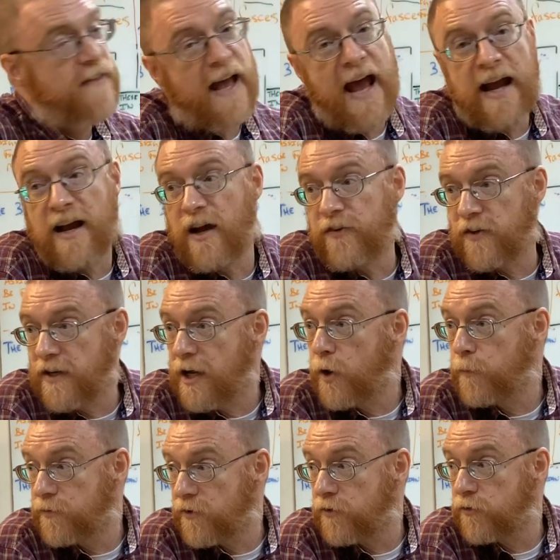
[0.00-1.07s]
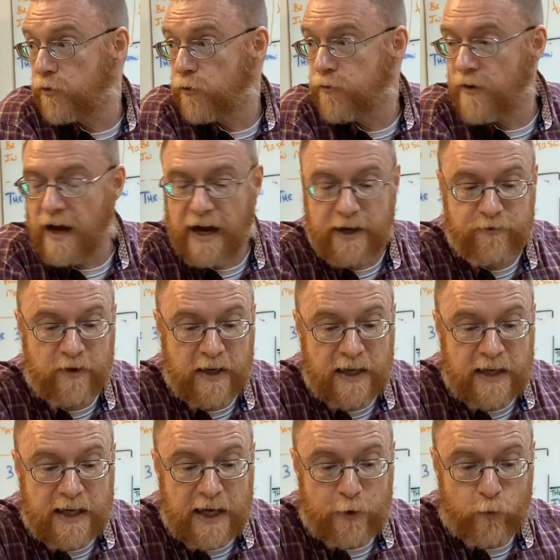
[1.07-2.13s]
that because it helps us survive
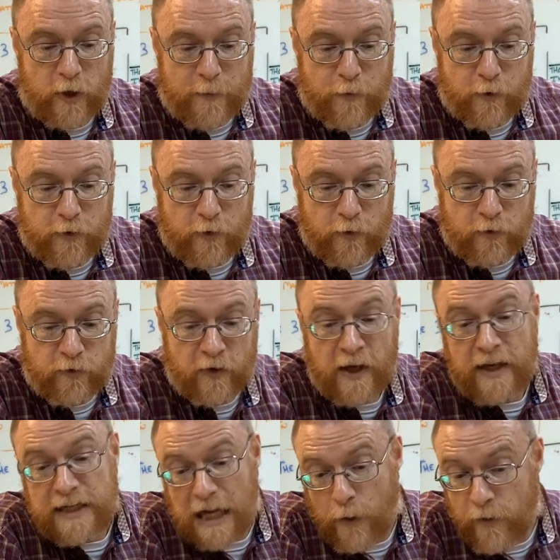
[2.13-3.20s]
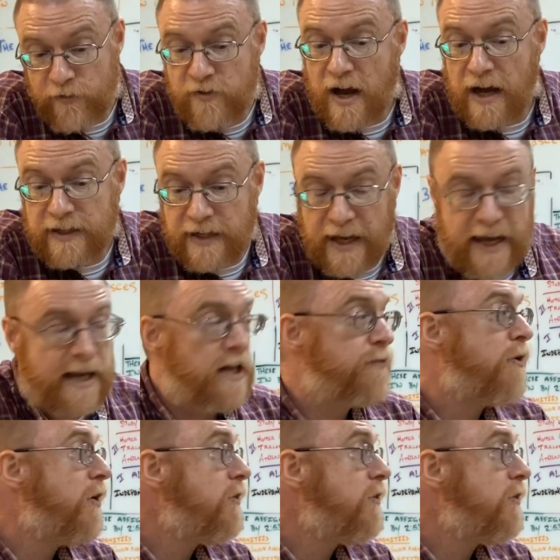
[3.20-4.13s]
and reproduce. Now we've gotten ahead of